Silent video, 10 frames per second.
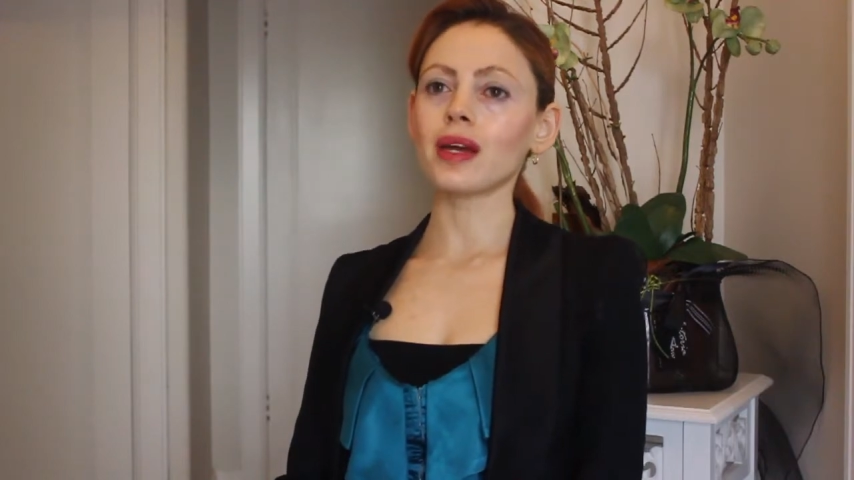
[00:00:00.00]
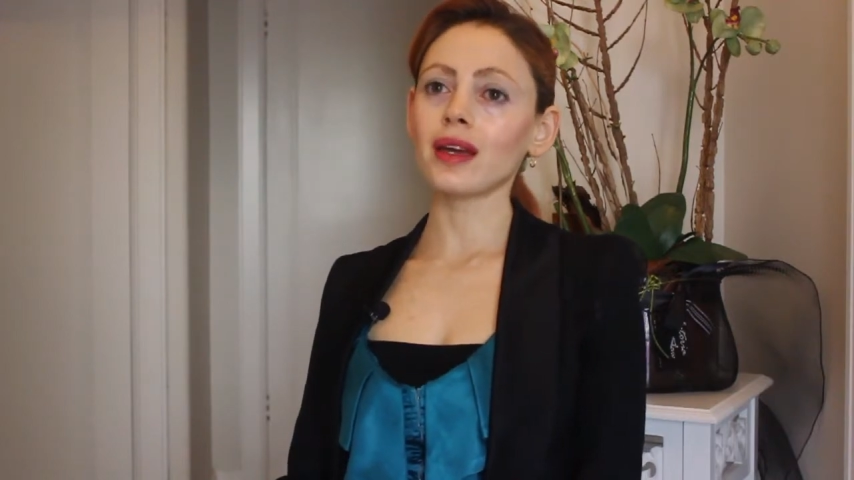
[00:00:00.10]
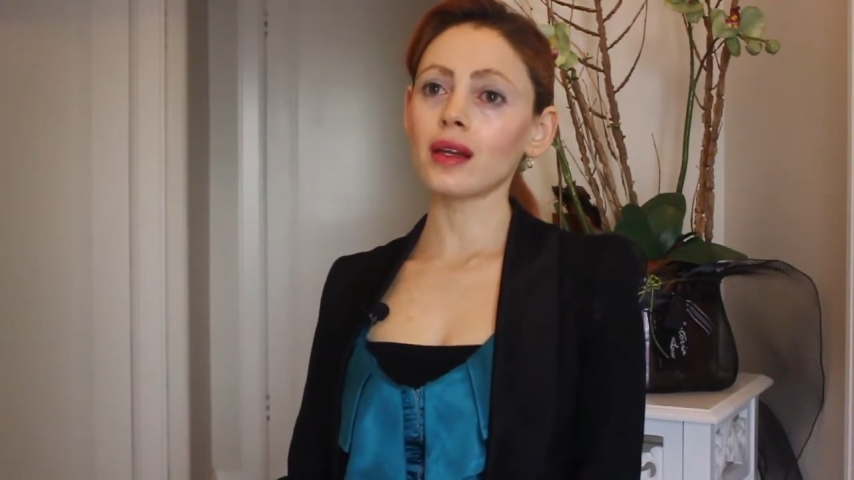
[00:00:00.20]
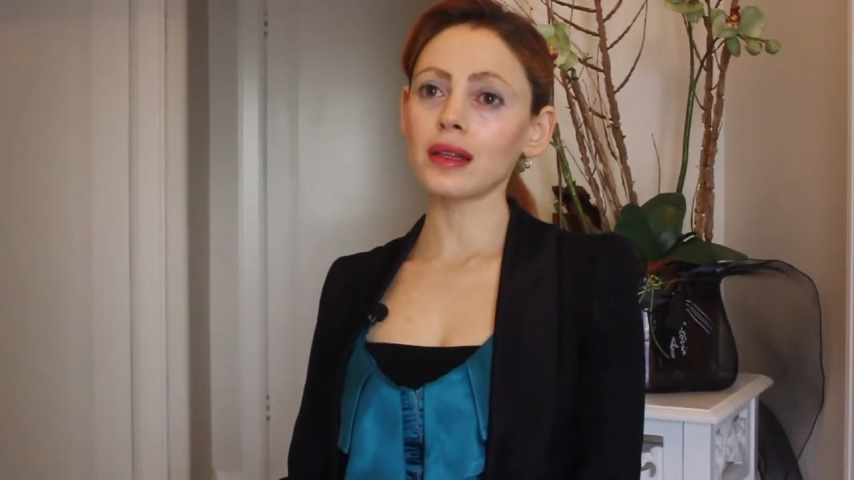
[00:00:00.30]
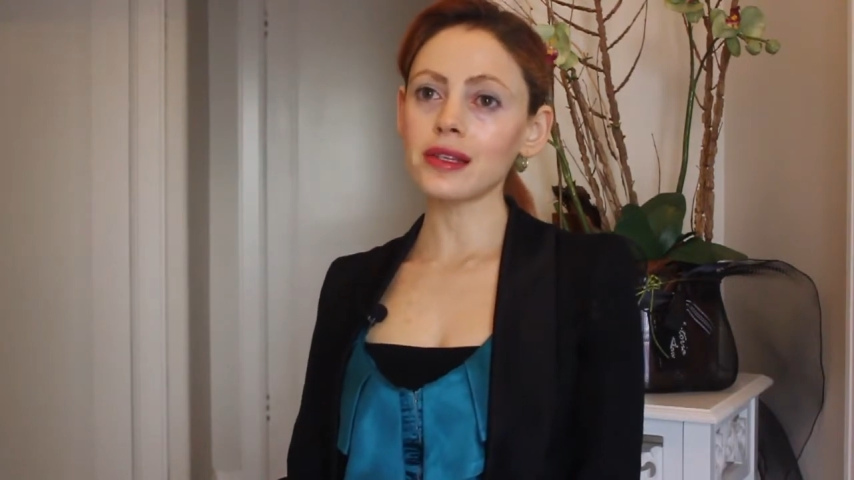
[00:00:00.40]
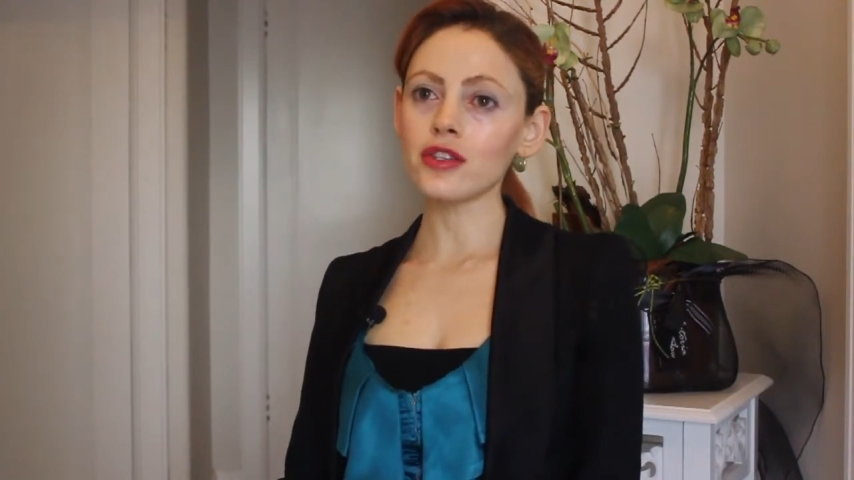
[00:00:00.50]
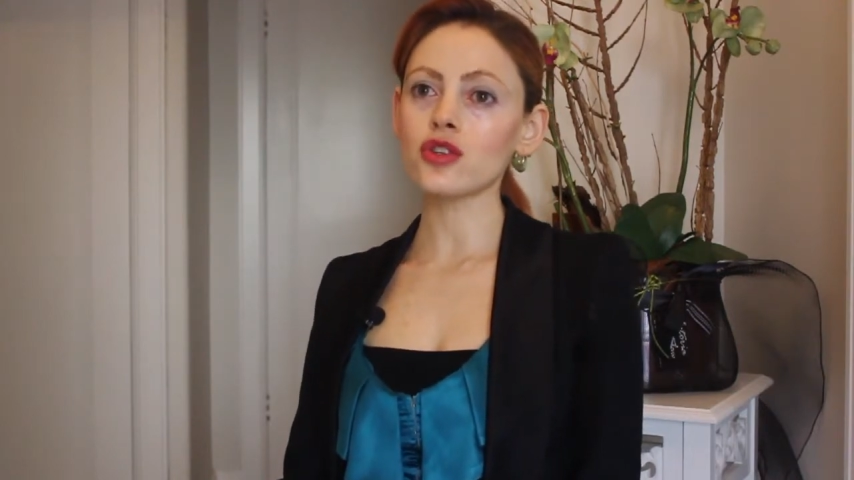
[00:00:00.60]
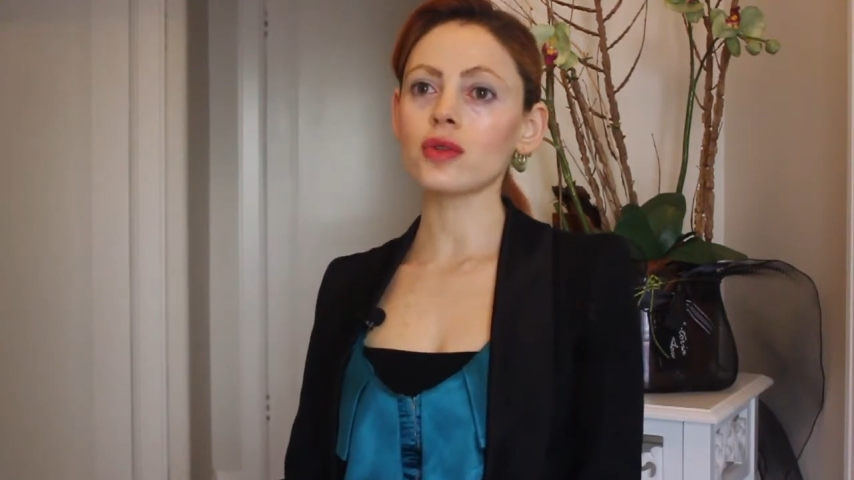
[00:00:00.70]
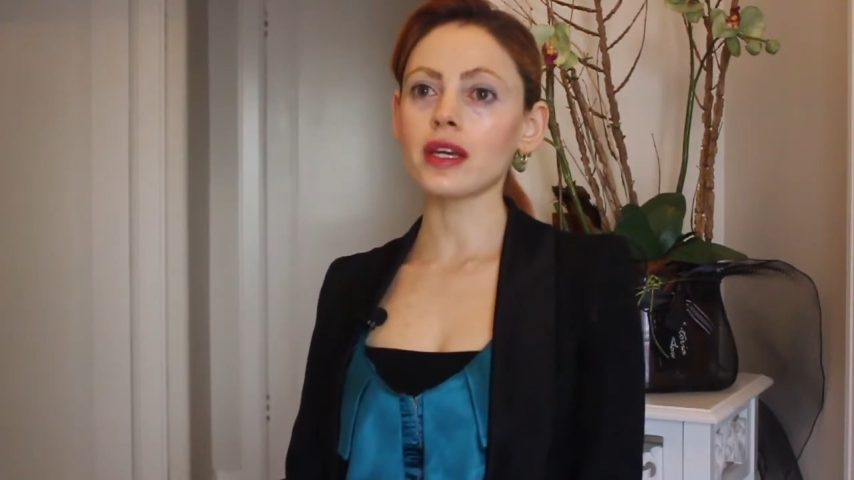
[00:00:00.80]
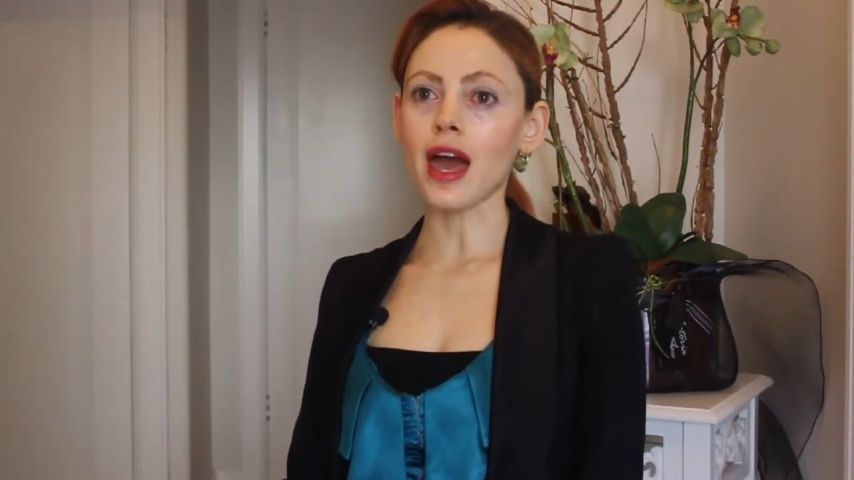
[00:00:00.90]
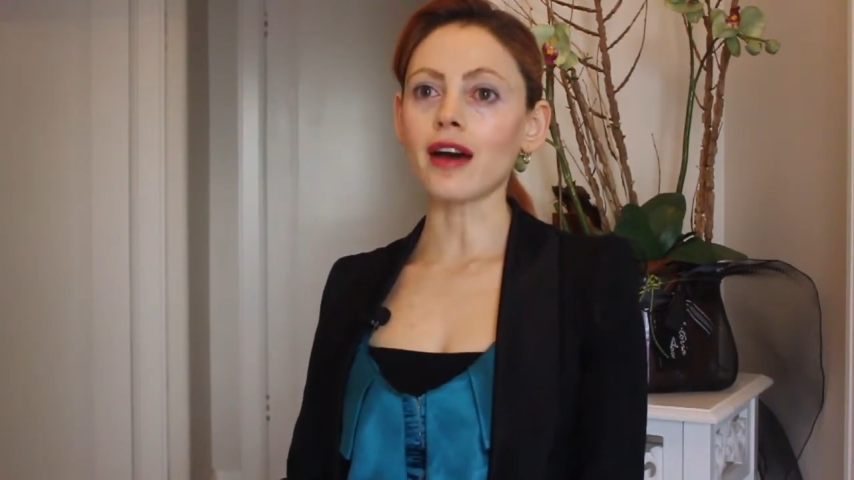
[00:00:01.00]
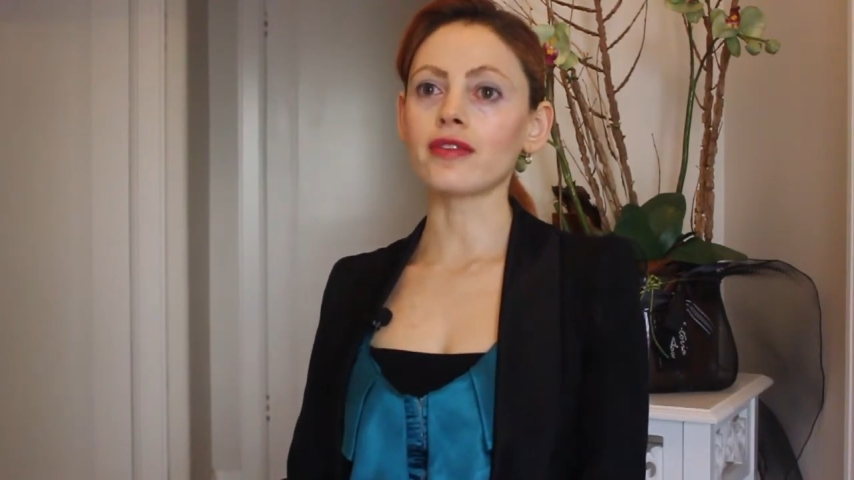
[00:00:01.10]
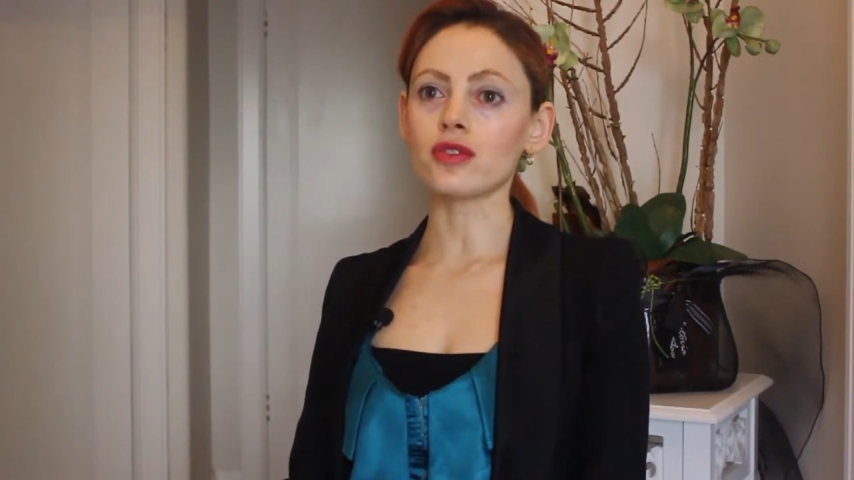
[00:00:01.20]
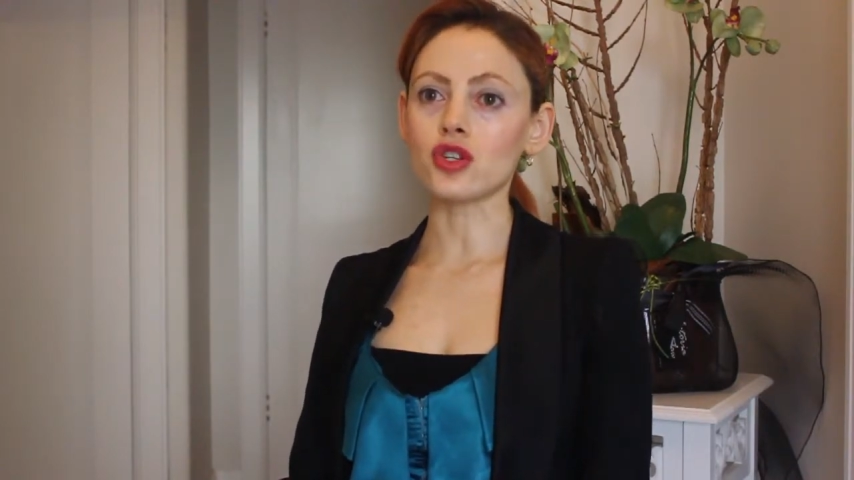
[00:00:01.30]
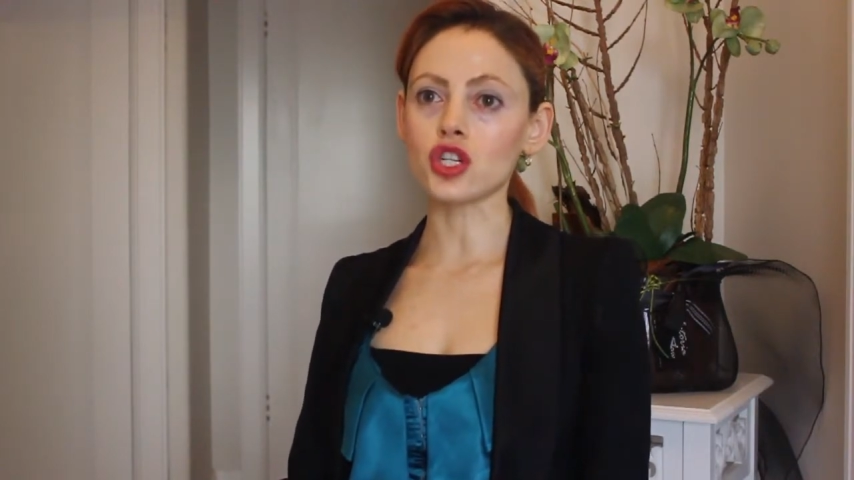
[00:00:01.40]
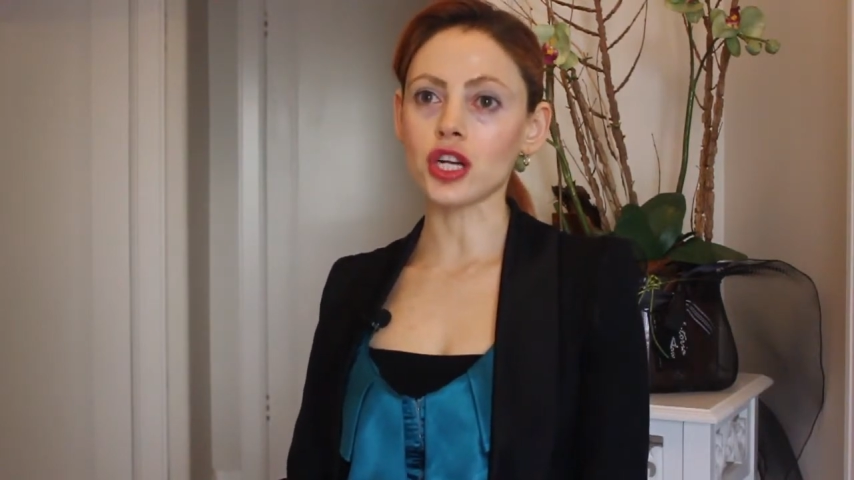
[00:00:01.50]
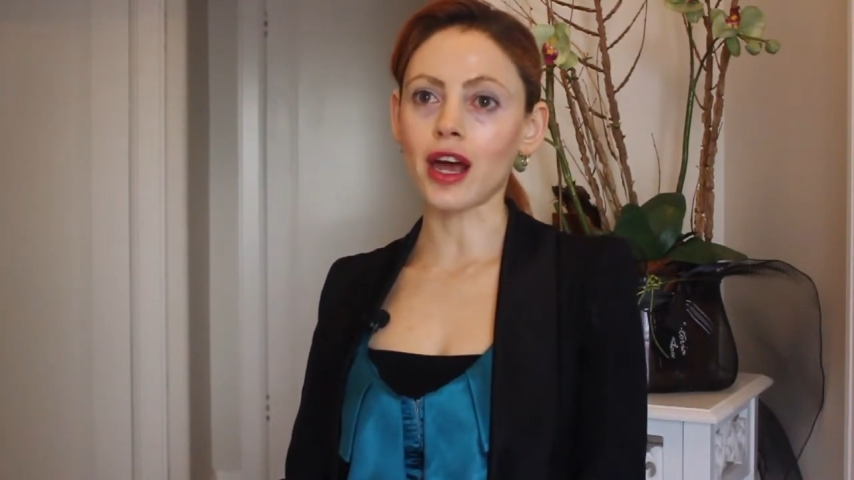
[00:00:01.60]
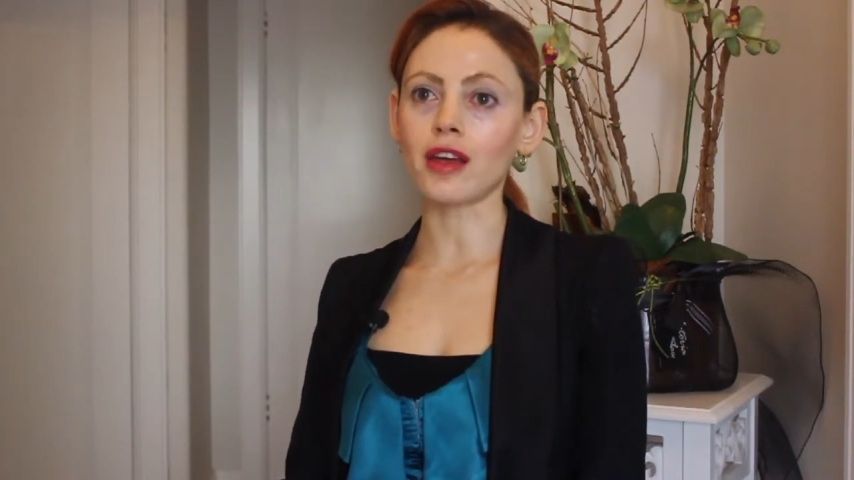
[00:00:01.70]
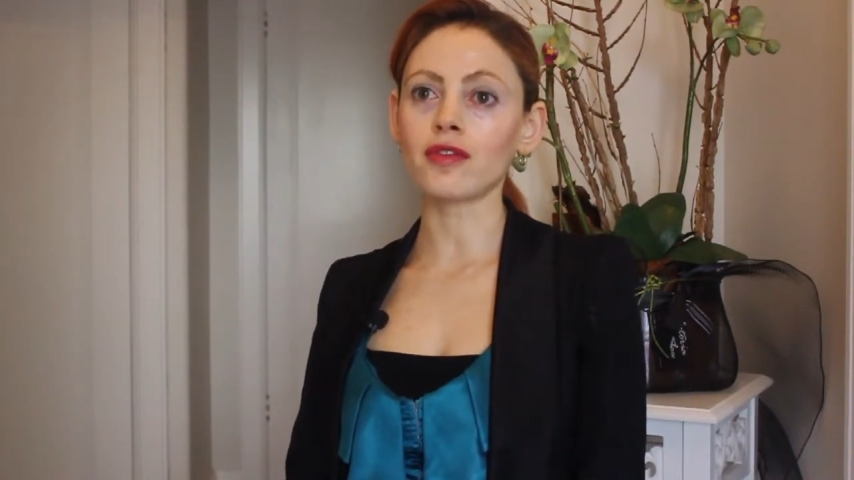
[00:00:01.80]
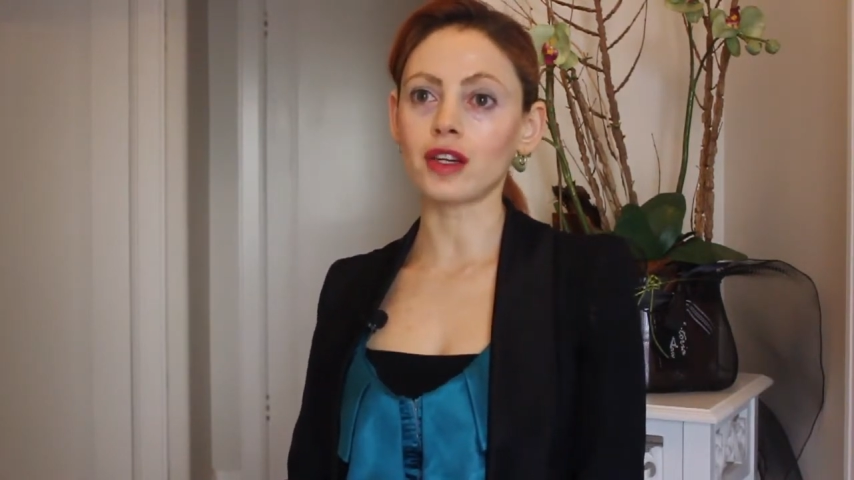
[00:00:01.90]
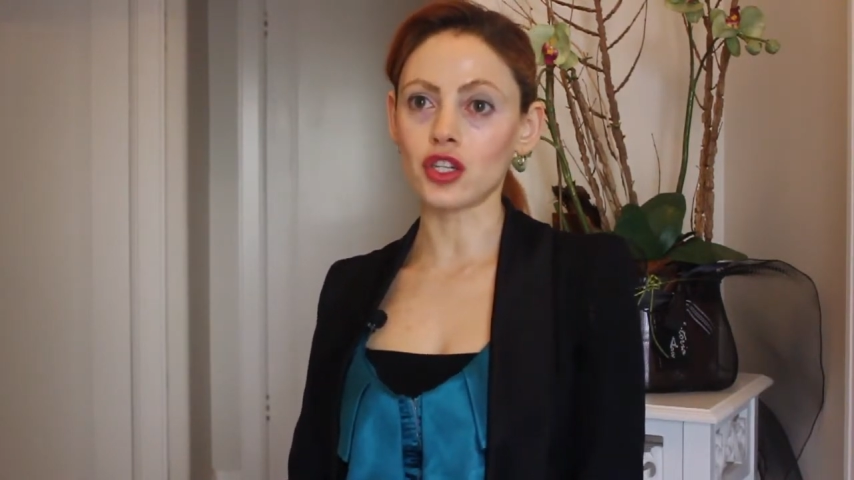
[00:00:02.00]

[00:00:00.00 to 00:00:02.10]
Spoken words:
we literally have to shave